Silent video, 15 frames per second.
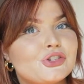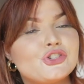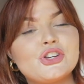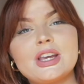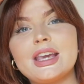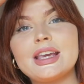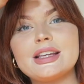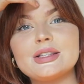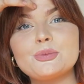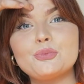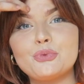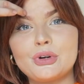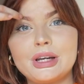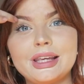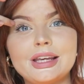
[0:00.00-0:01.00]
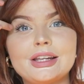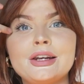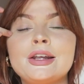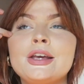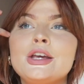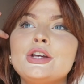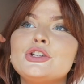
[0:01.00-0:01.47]
she is
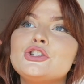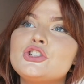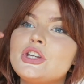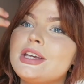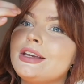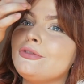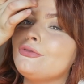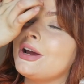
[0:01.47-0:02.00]
brilliant. She